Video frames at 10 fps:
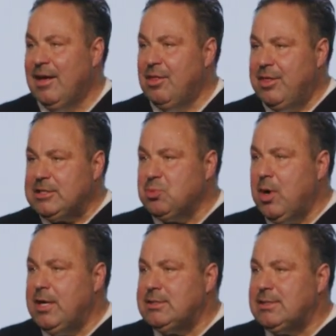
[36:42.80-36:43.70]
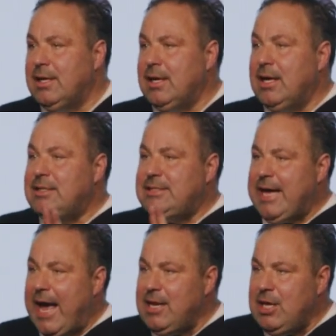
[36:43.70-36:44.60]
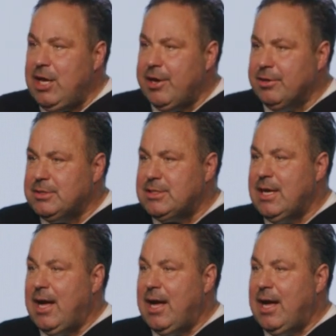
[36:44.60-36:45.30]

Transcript: This was 10 years